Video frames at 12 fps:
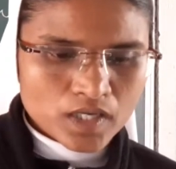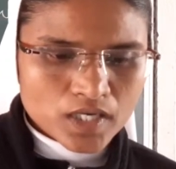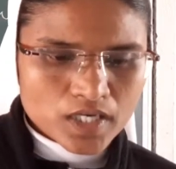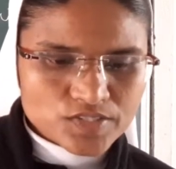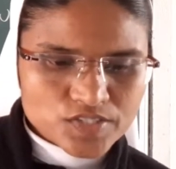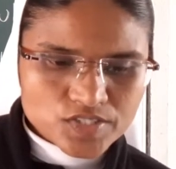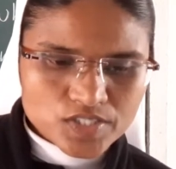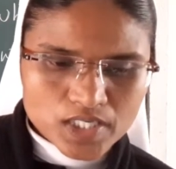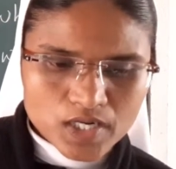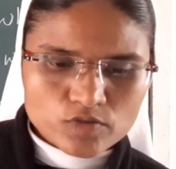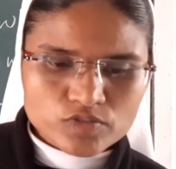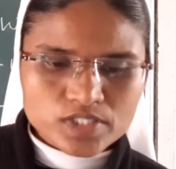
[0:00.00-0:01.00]
Adjective
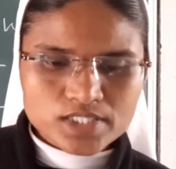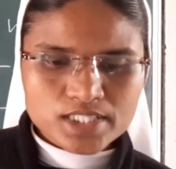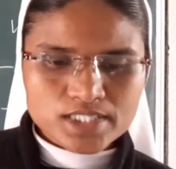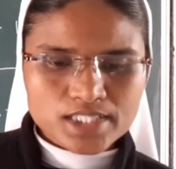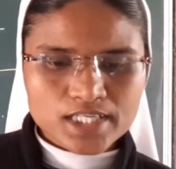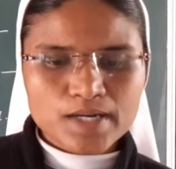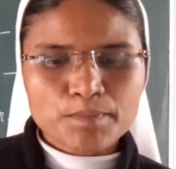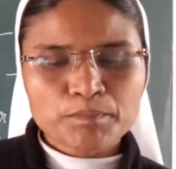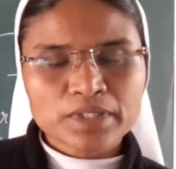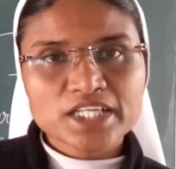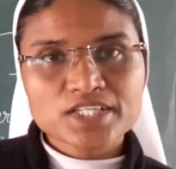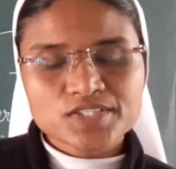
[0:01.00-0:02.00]
clauses is a
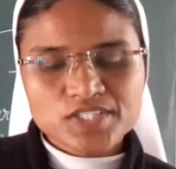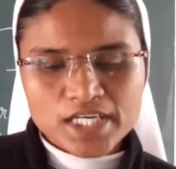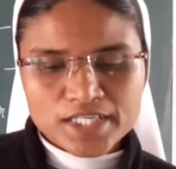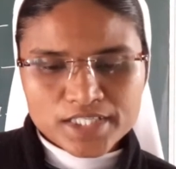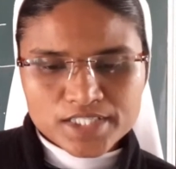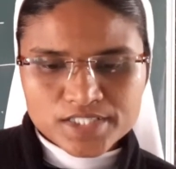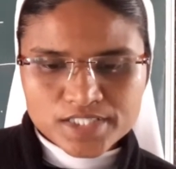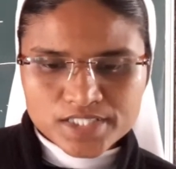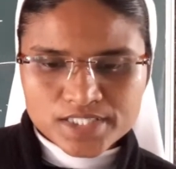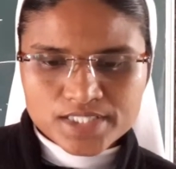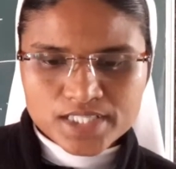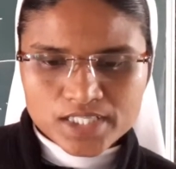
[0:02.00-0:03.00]
complete
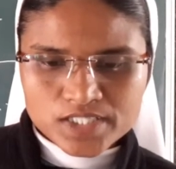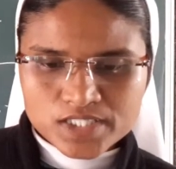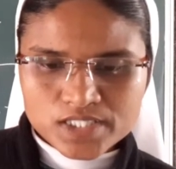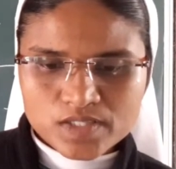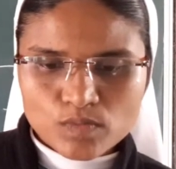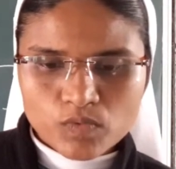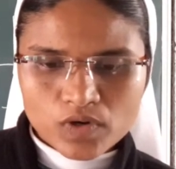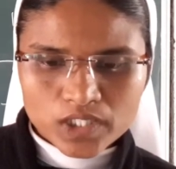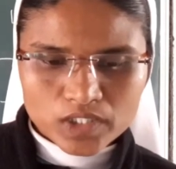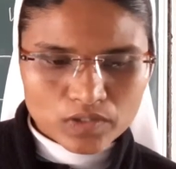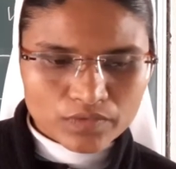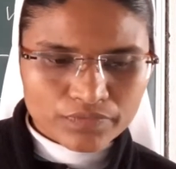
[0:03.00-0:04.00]
sentences does the
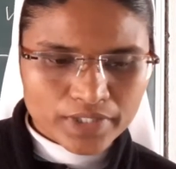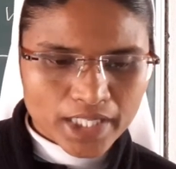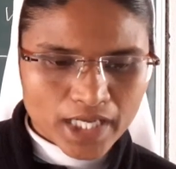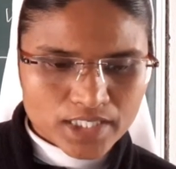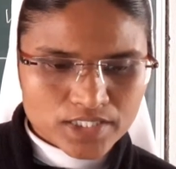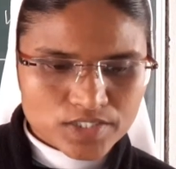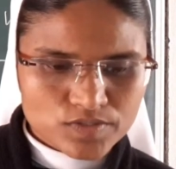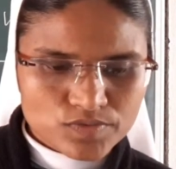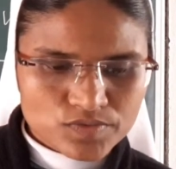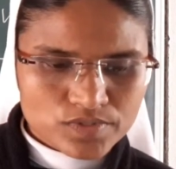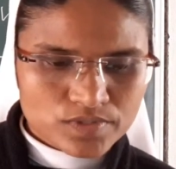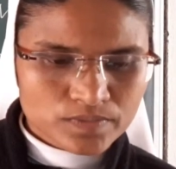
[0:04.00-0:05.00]
work of an active.